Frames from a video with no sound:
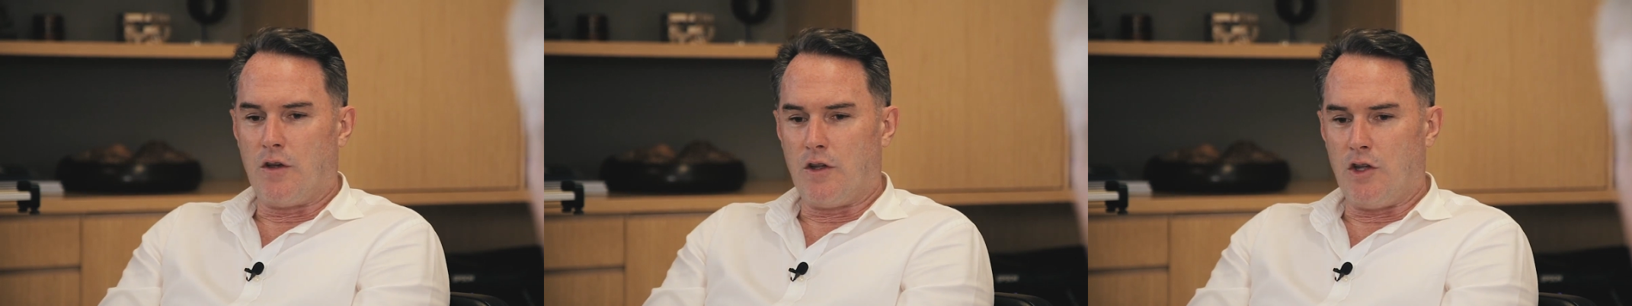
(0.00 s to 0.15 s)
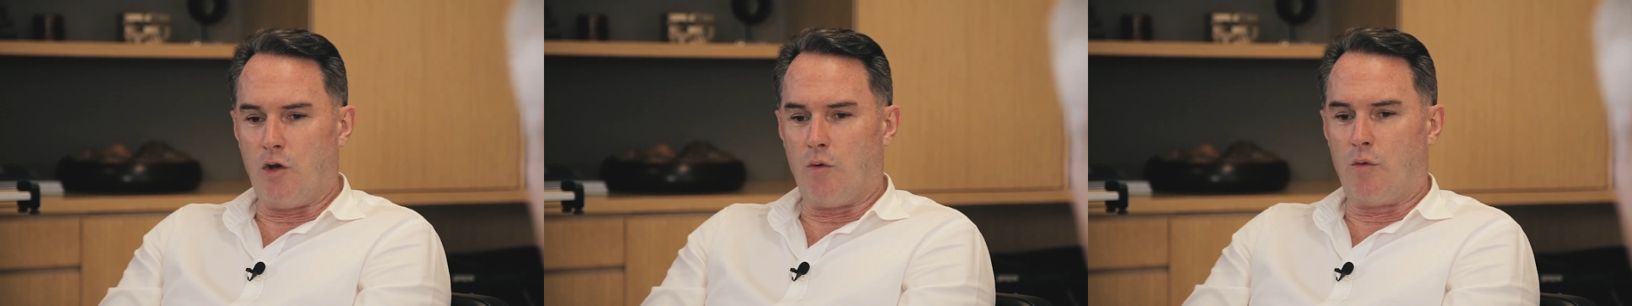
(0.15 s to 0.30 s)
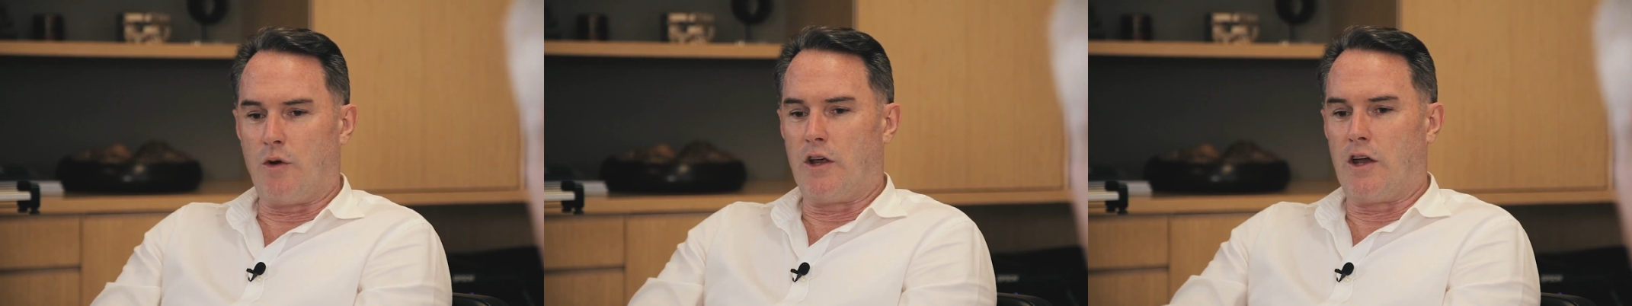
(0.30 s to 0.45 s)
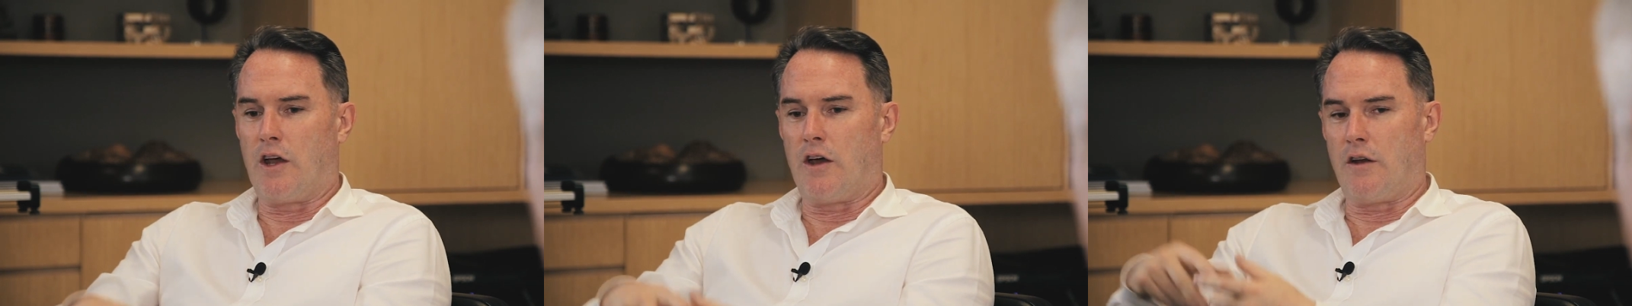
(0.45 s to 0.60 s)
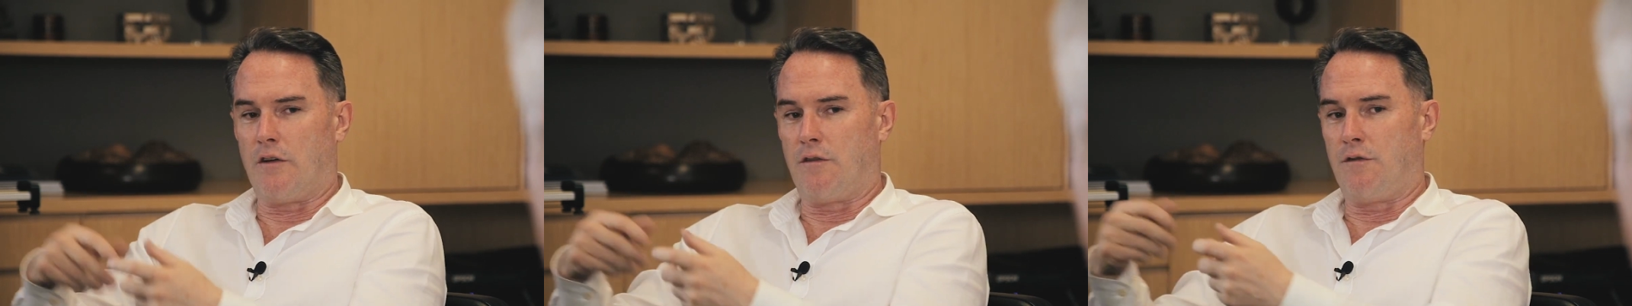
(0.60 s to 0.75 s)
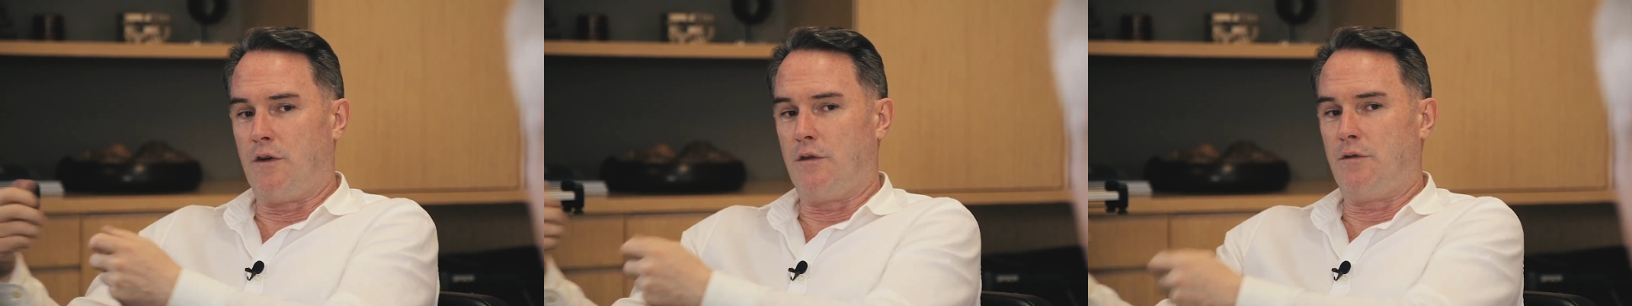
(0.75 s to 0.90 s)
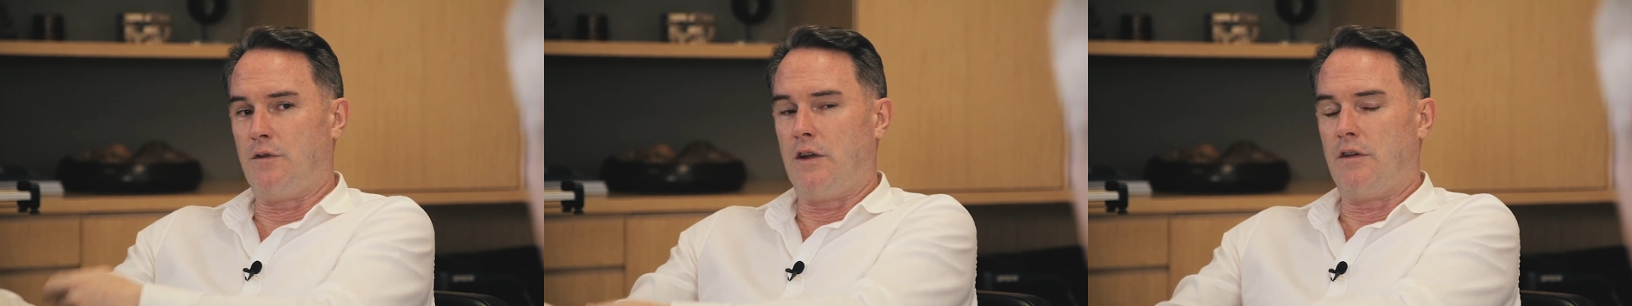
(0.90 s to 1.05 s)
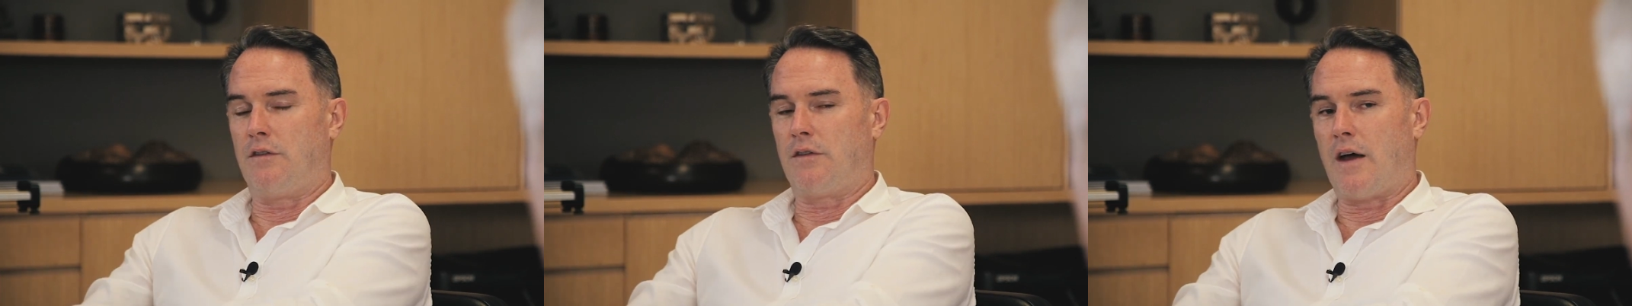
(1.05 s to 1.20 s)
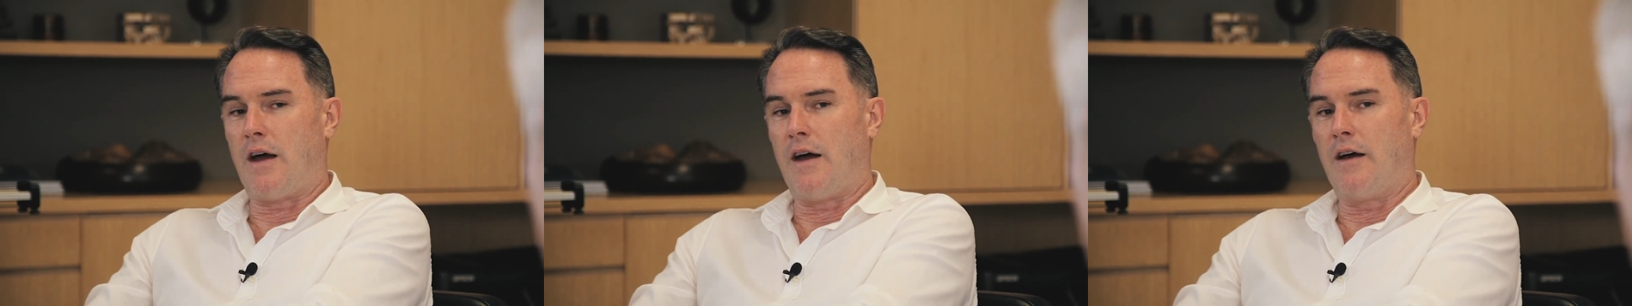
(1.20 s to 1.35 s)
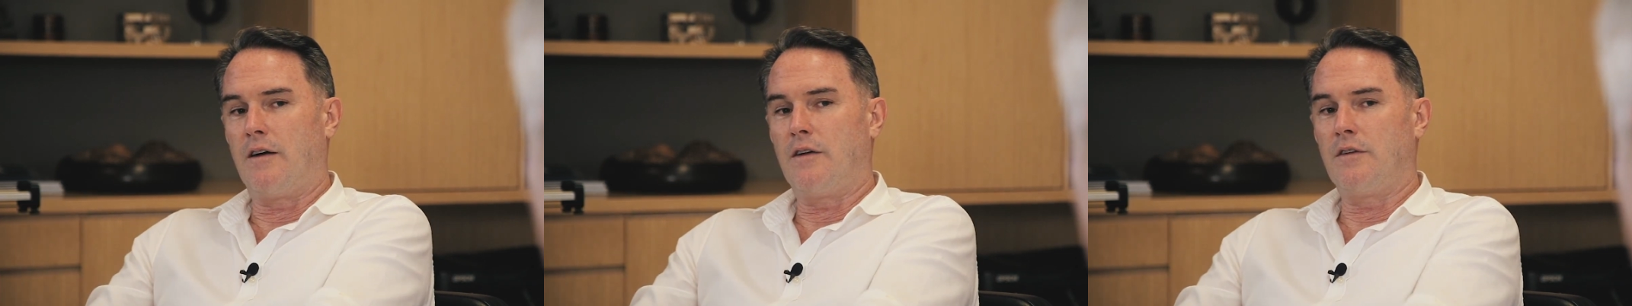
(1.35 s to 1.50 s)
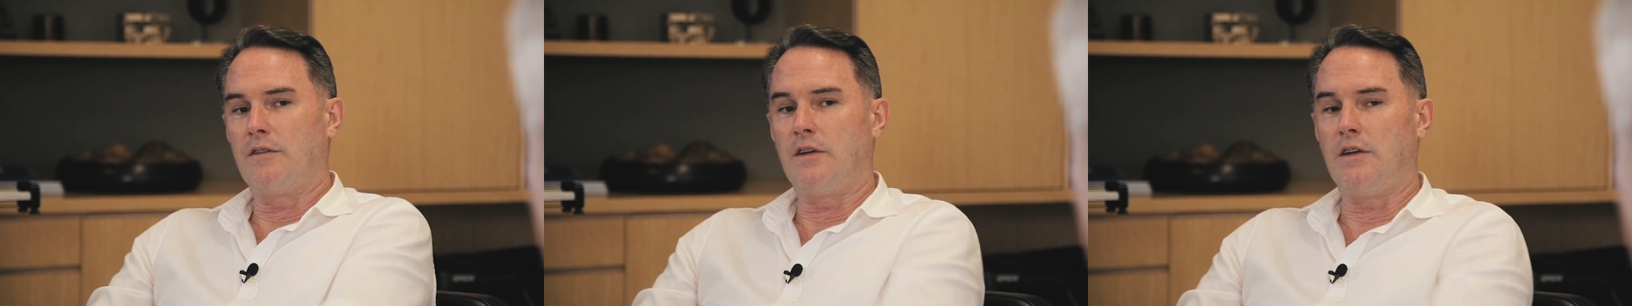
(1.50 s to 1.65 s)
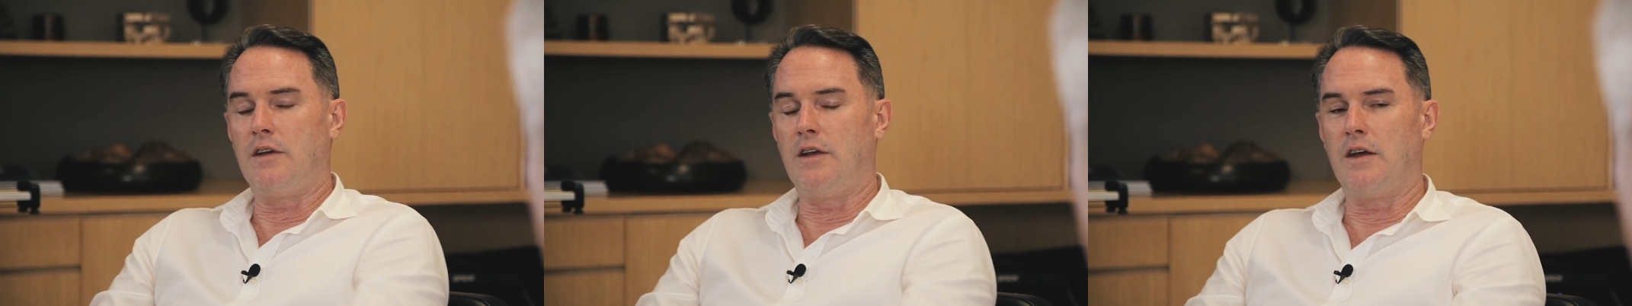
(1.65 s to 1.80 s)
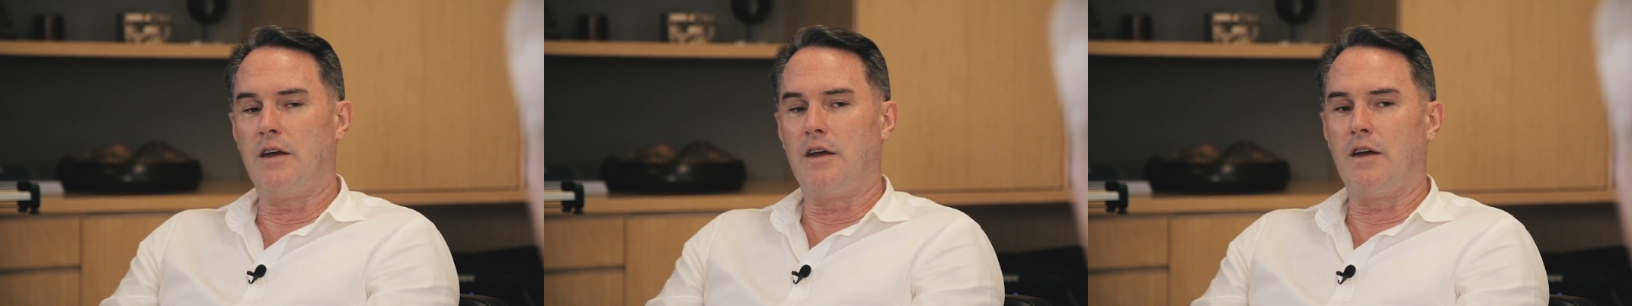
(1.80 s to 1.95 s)
You want to go to 50 sales a
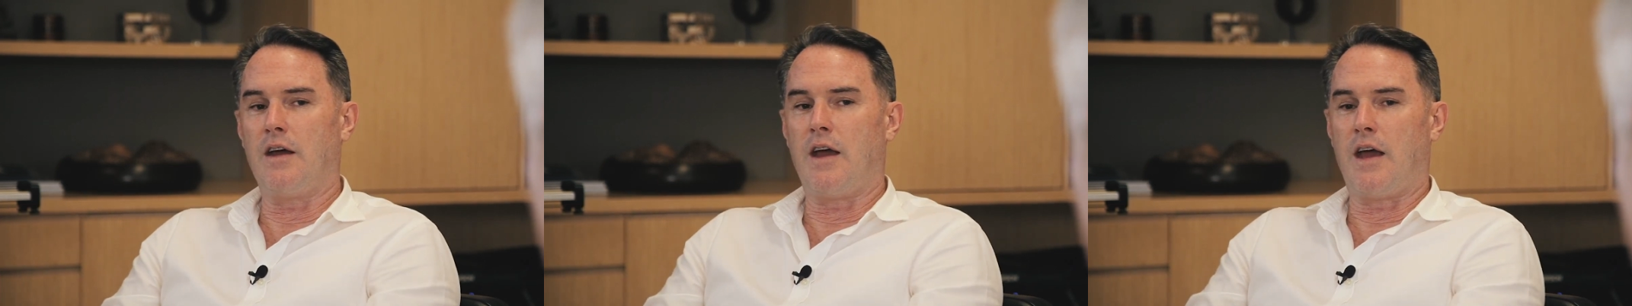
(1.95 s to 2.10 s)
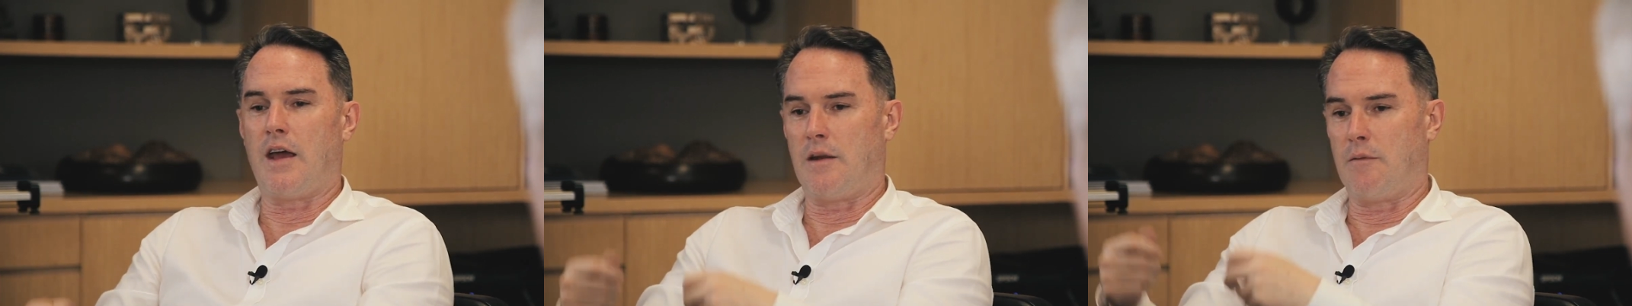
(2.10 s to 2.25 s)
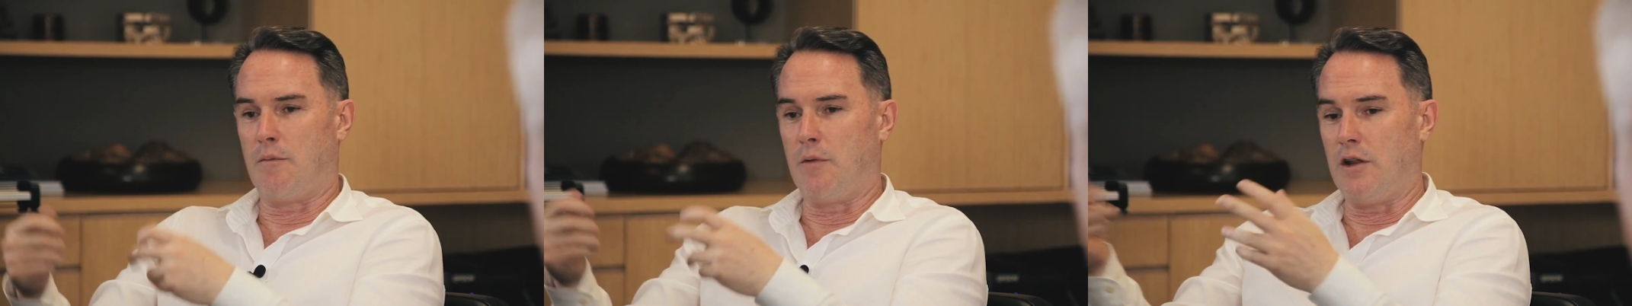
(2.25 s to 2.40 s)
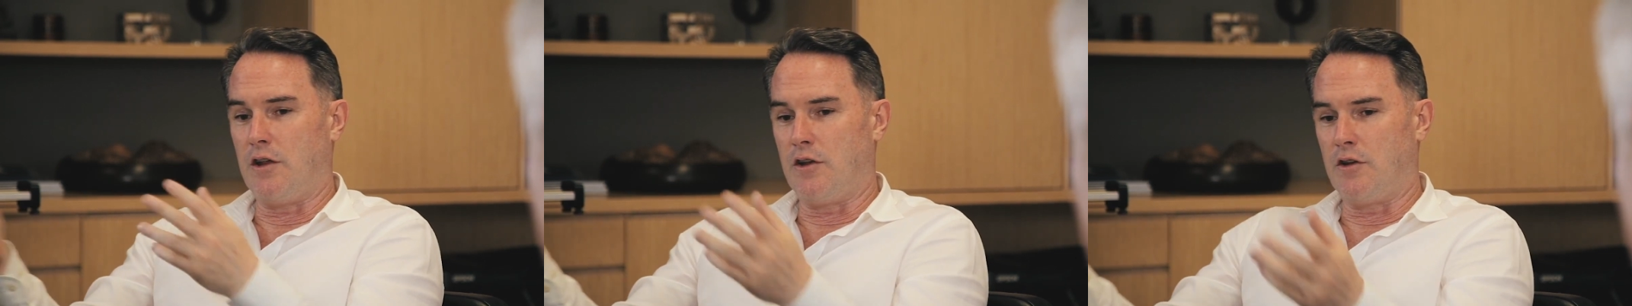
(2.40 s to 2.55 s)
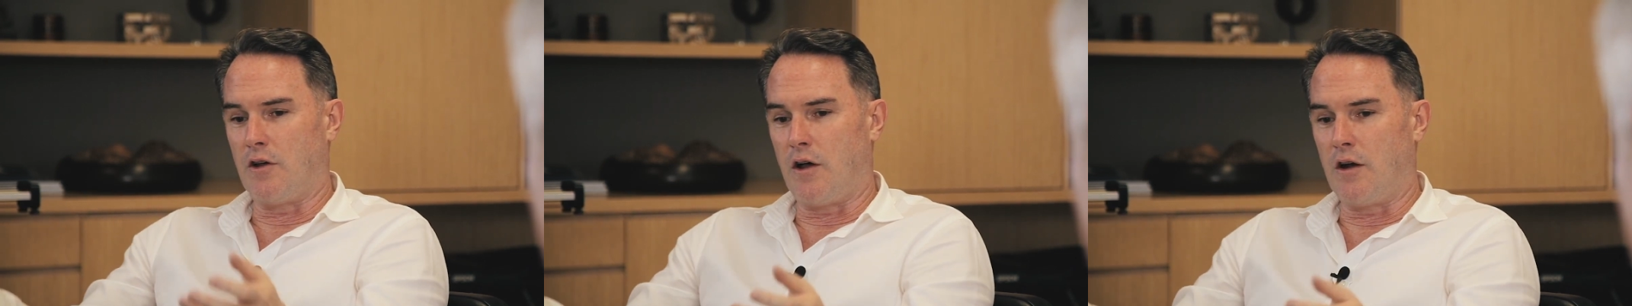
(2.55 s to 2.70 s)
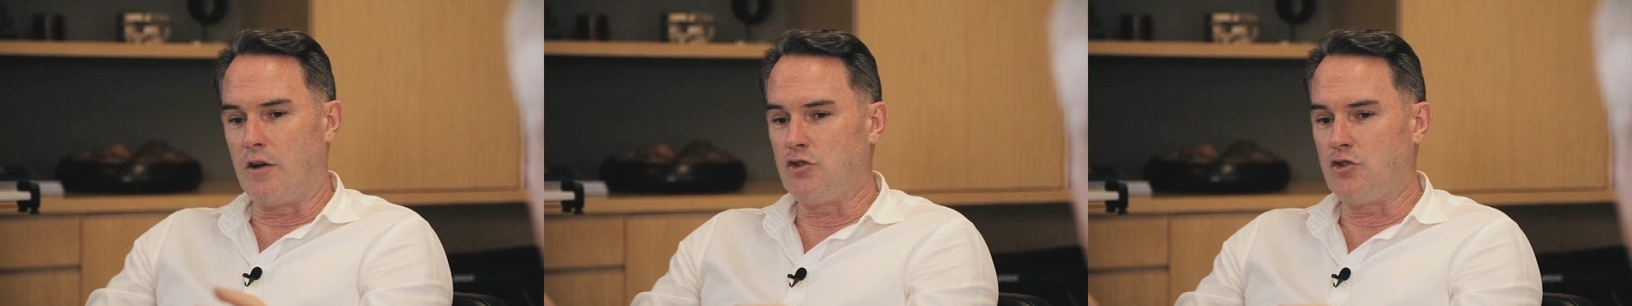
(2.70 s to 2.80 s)
year and $1 million,